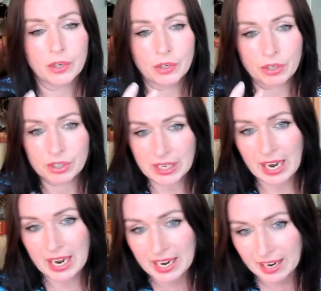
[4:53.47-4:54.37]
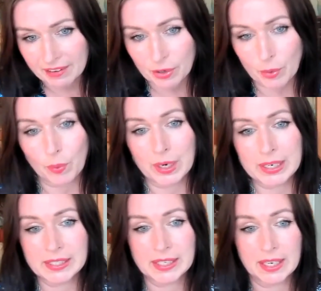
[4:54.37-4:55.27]
could have
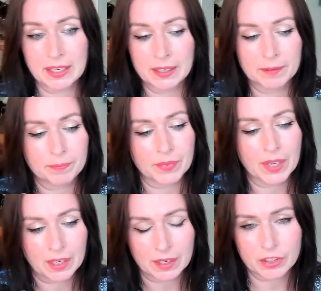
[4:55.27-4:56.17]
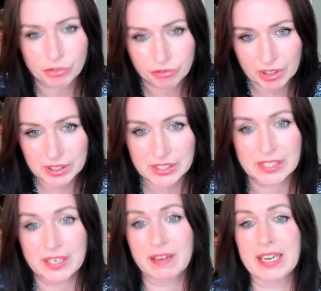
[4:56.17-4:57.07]
quite a kind of
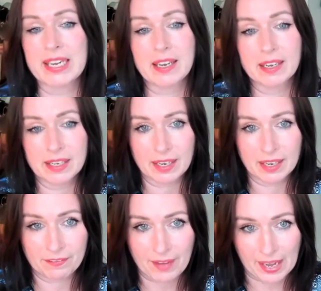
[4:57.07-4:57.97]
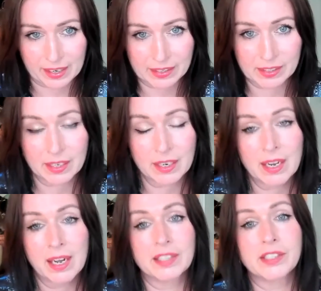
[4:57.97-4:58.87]
trance-like effect.
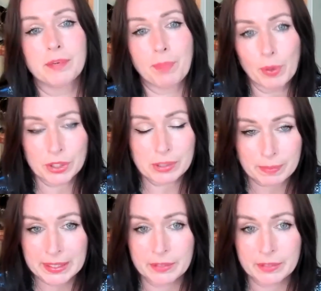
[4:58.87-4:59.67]
And so possibly